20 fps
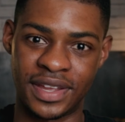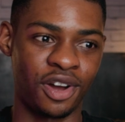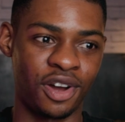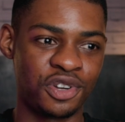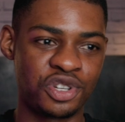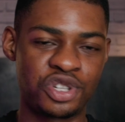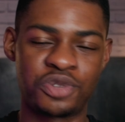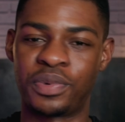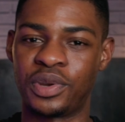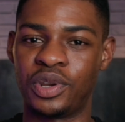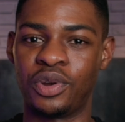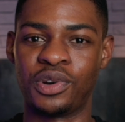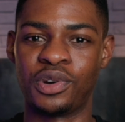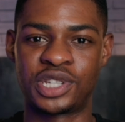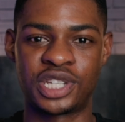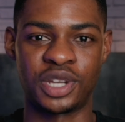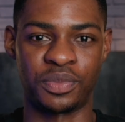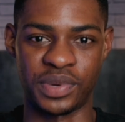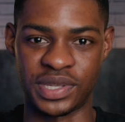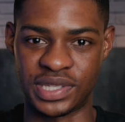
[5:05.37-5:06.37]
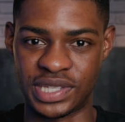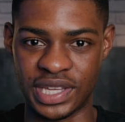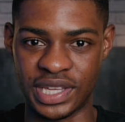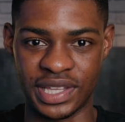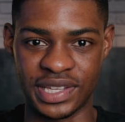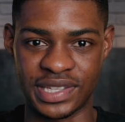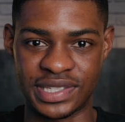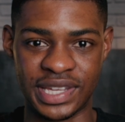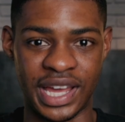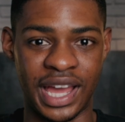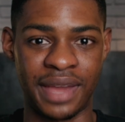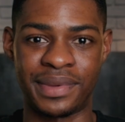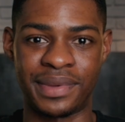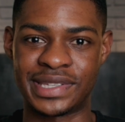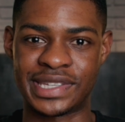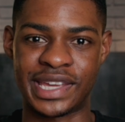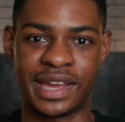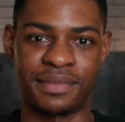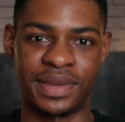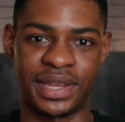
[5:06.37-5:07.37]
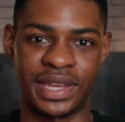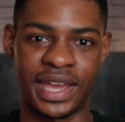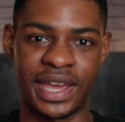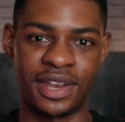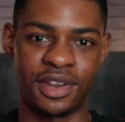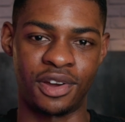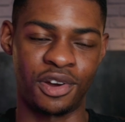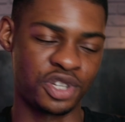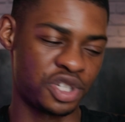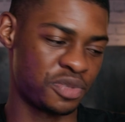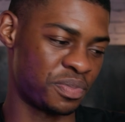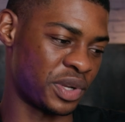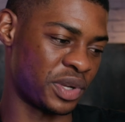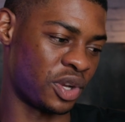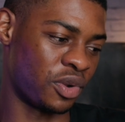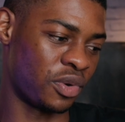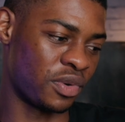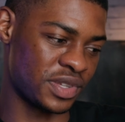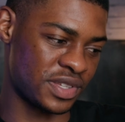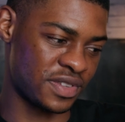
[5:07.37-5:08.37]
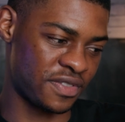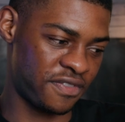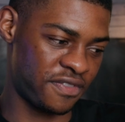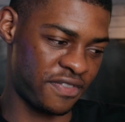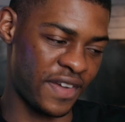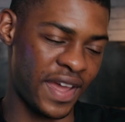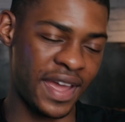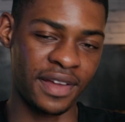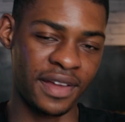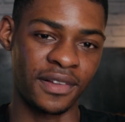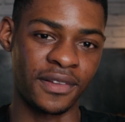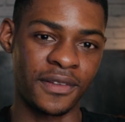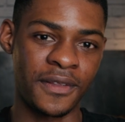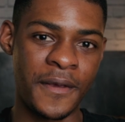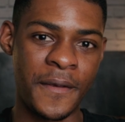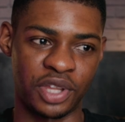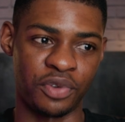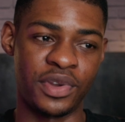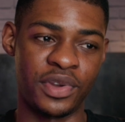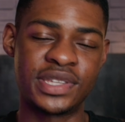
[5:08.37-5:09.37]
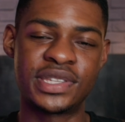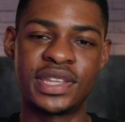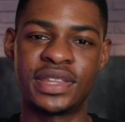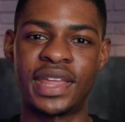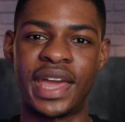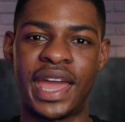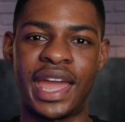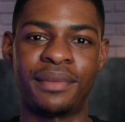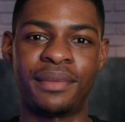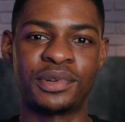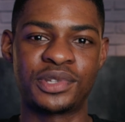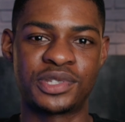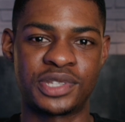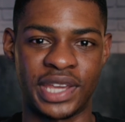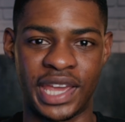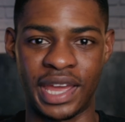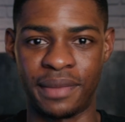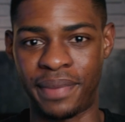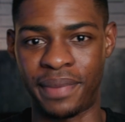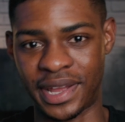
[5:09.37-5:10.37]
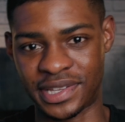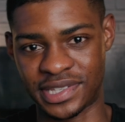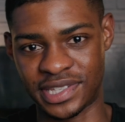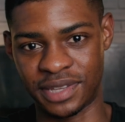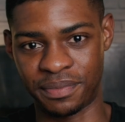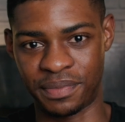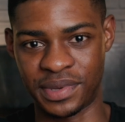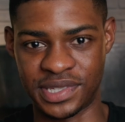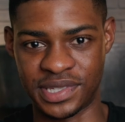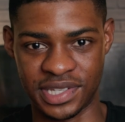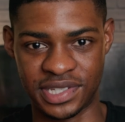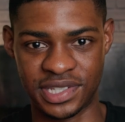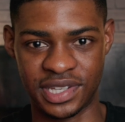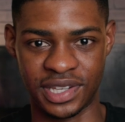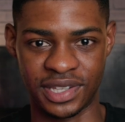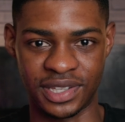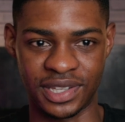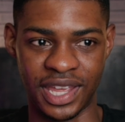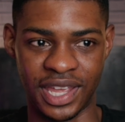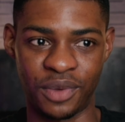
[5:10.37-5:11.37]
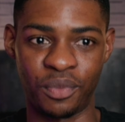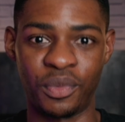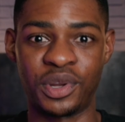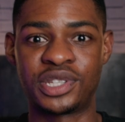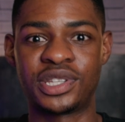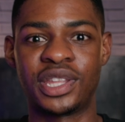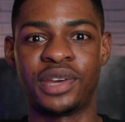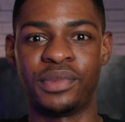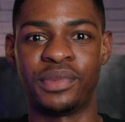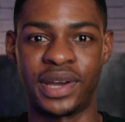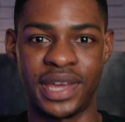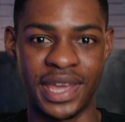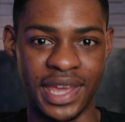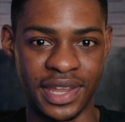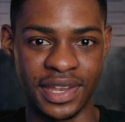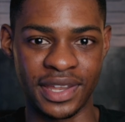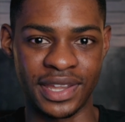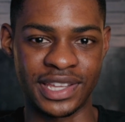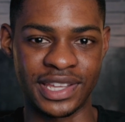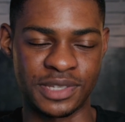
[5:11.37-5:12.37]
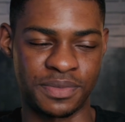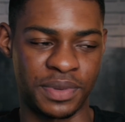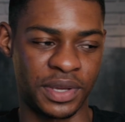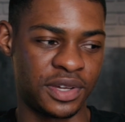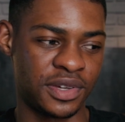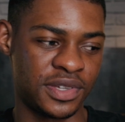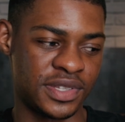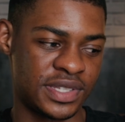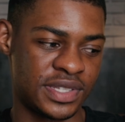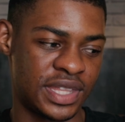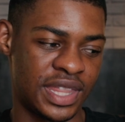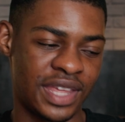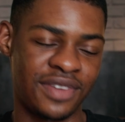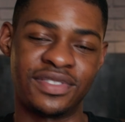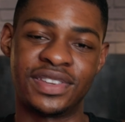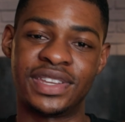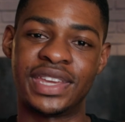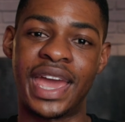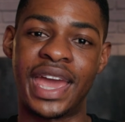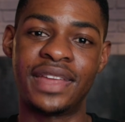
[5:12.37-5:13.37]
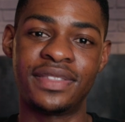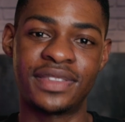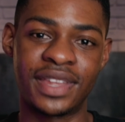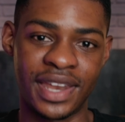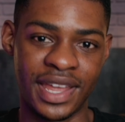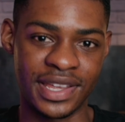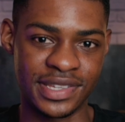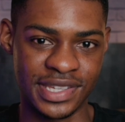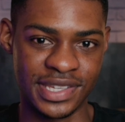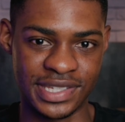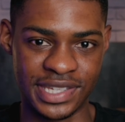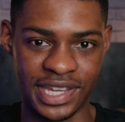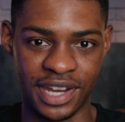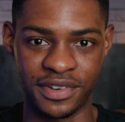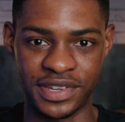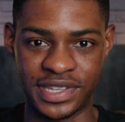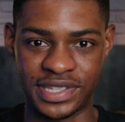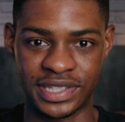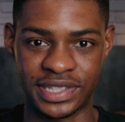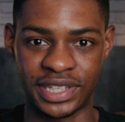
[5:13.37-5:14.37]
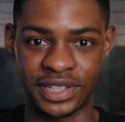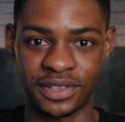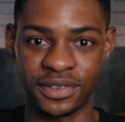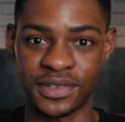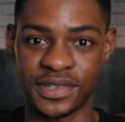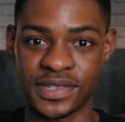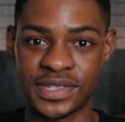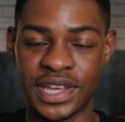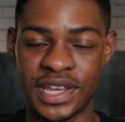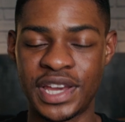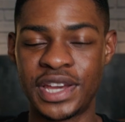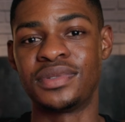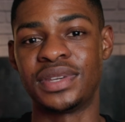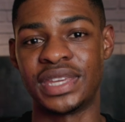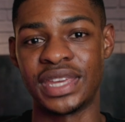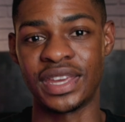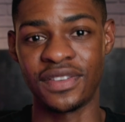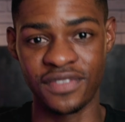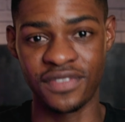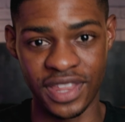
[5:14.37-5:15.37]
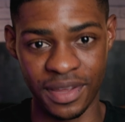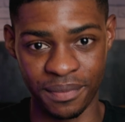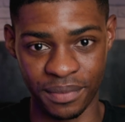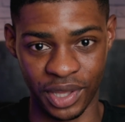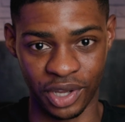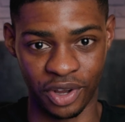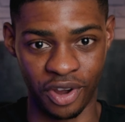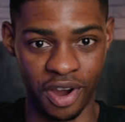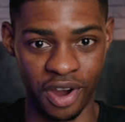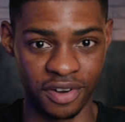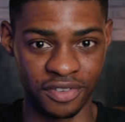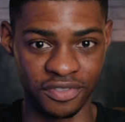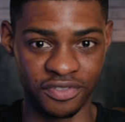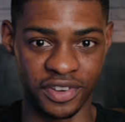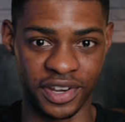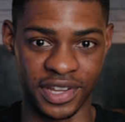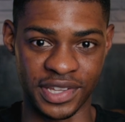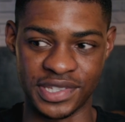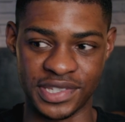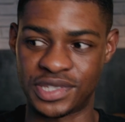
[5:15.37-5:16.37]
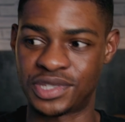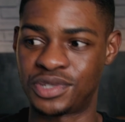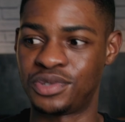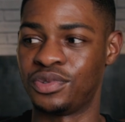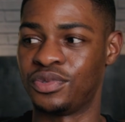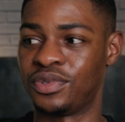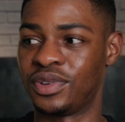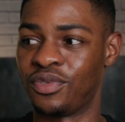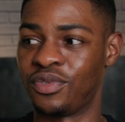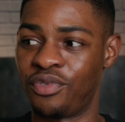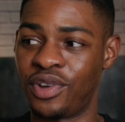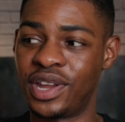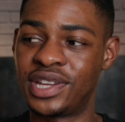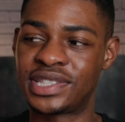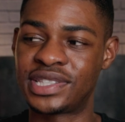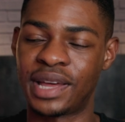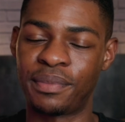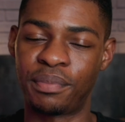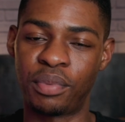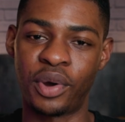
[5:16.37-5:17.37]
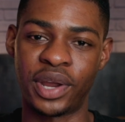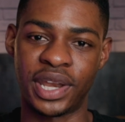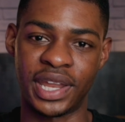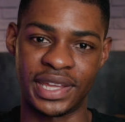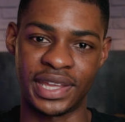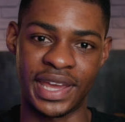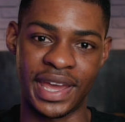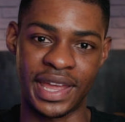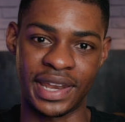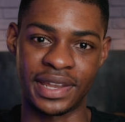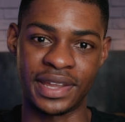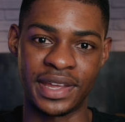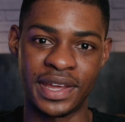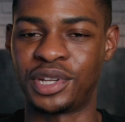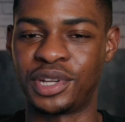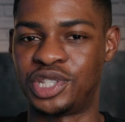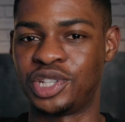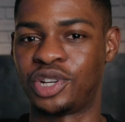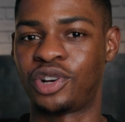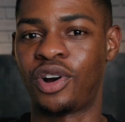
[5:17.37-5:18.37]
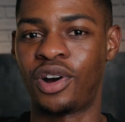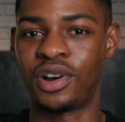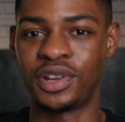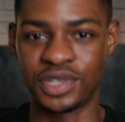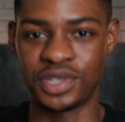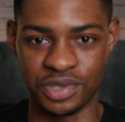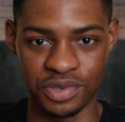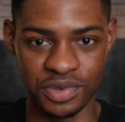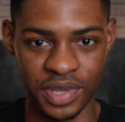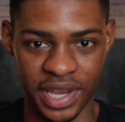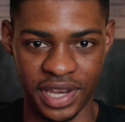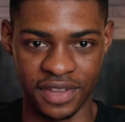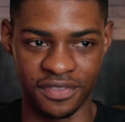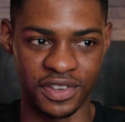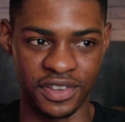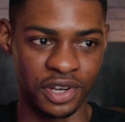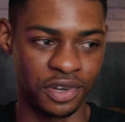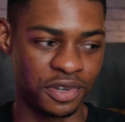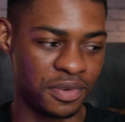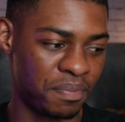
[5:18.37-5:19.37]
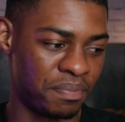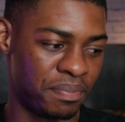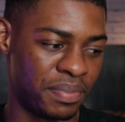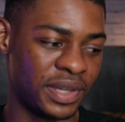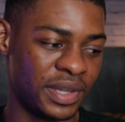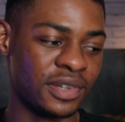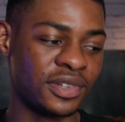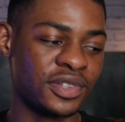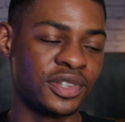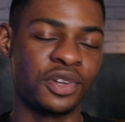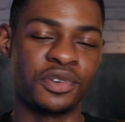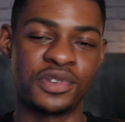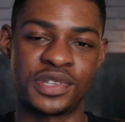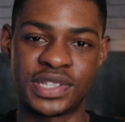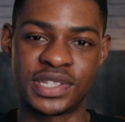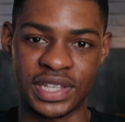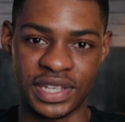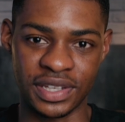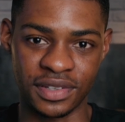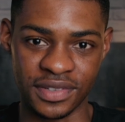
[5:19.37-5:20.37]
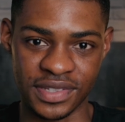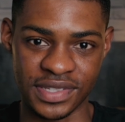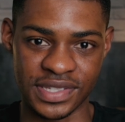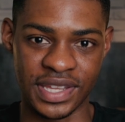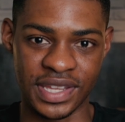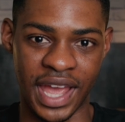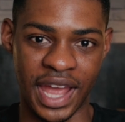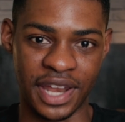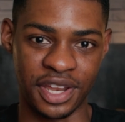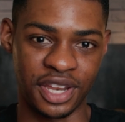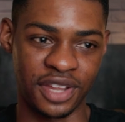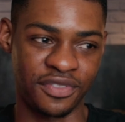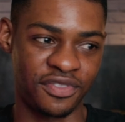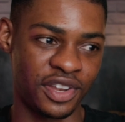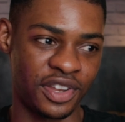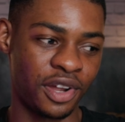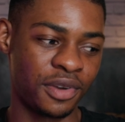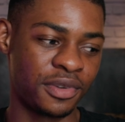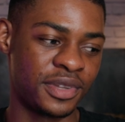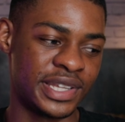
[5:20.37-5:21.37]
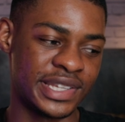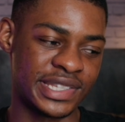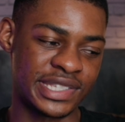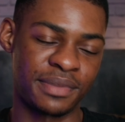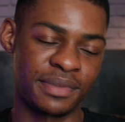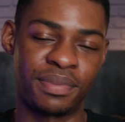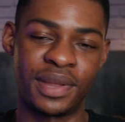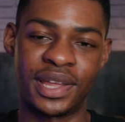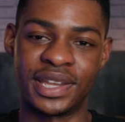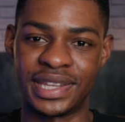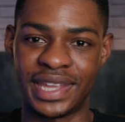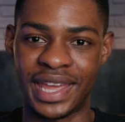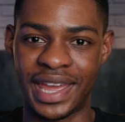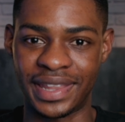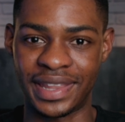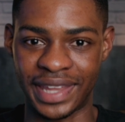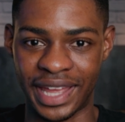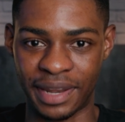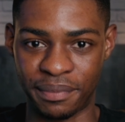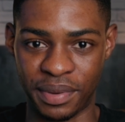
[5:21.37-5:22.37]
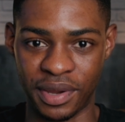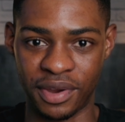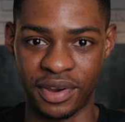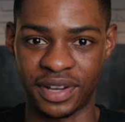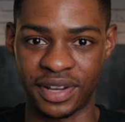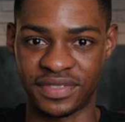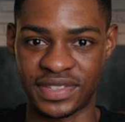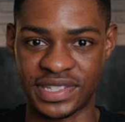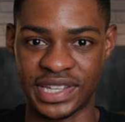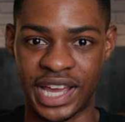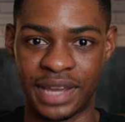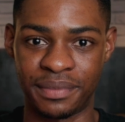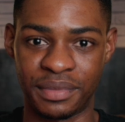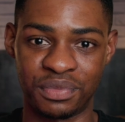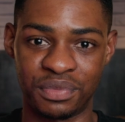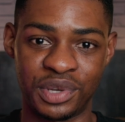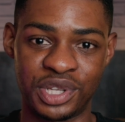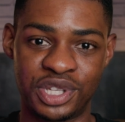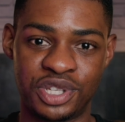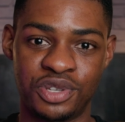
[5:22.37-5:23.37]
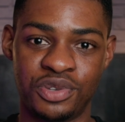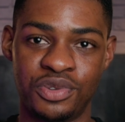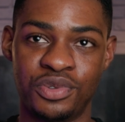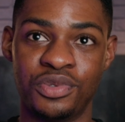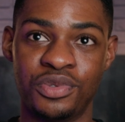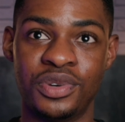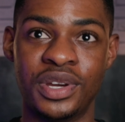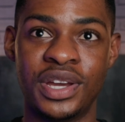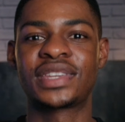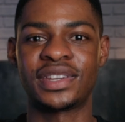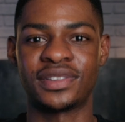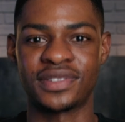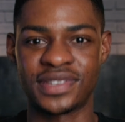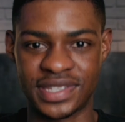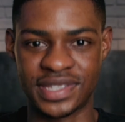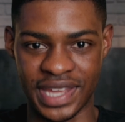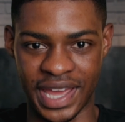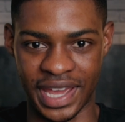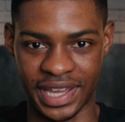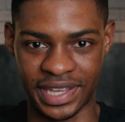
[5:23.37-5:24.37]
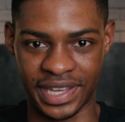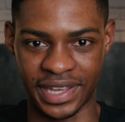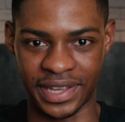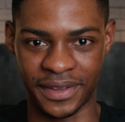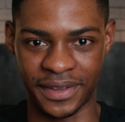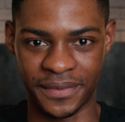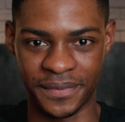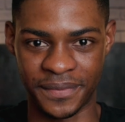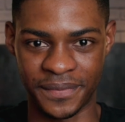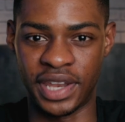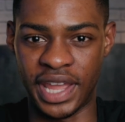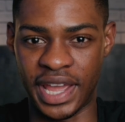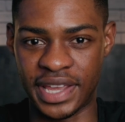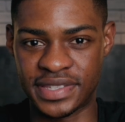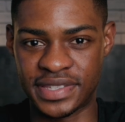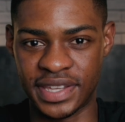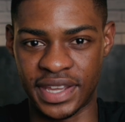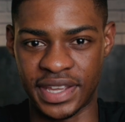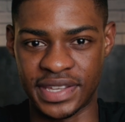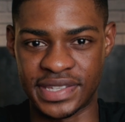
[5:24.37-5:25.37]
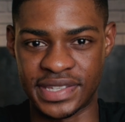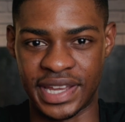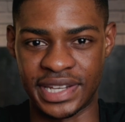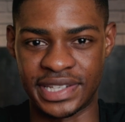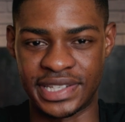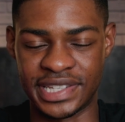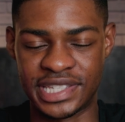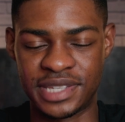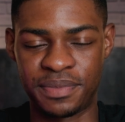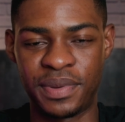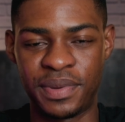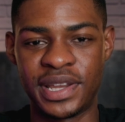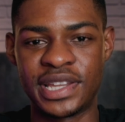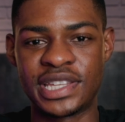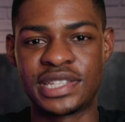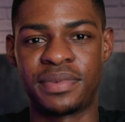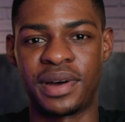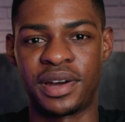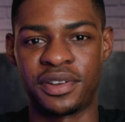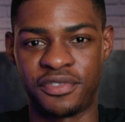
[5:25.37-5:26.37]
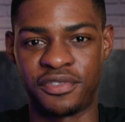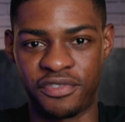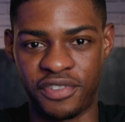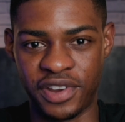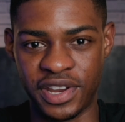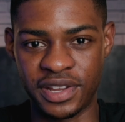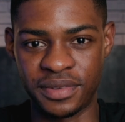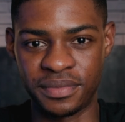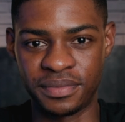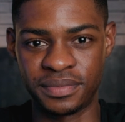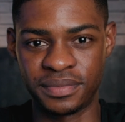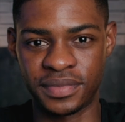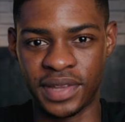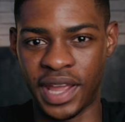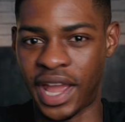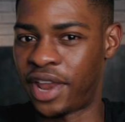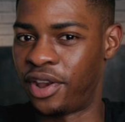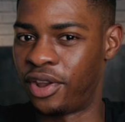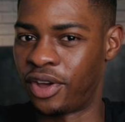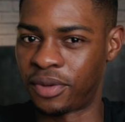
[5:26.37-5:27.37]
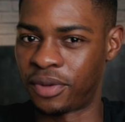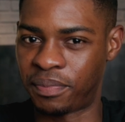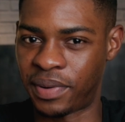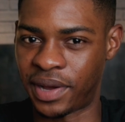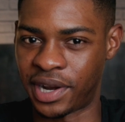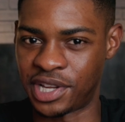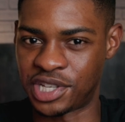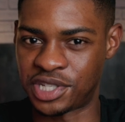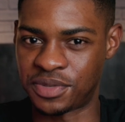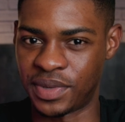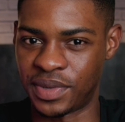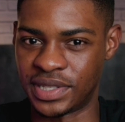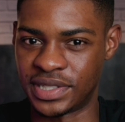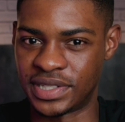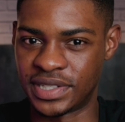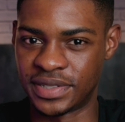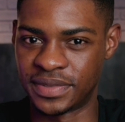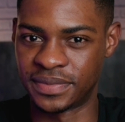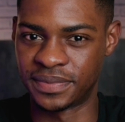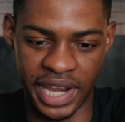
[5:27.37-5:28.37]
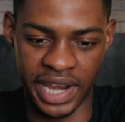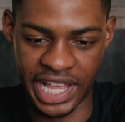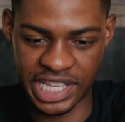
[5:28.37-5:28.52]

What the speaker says: In entrepreneurship, we see this time and time again. Entrepreneurs fail, but the reason they're able to get back to the position in which they were in is because they've gained the necessary skills to give them the confidence to reach that point again. But you can't do that if you don't build those skills and if you're not disciplined in that period of time in which you skill stacking. The next thing is that discipline is about freedom and not punishment. The